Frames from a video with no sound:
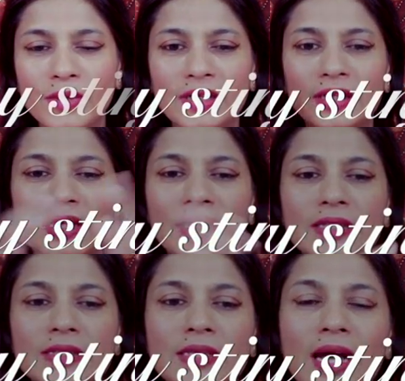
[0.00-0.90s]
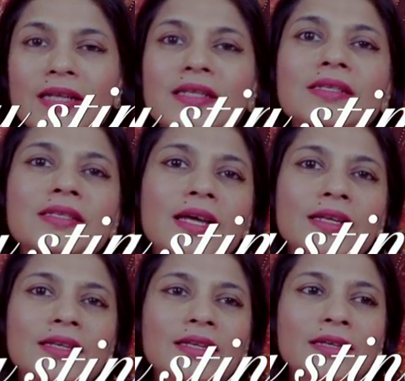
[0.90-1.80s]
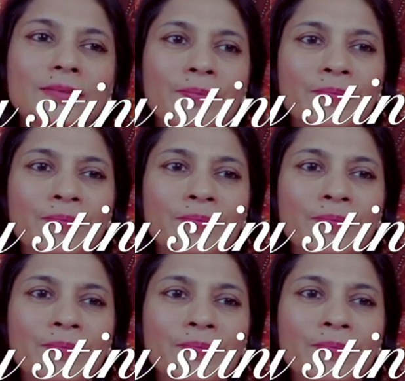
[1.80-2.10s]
one is understanding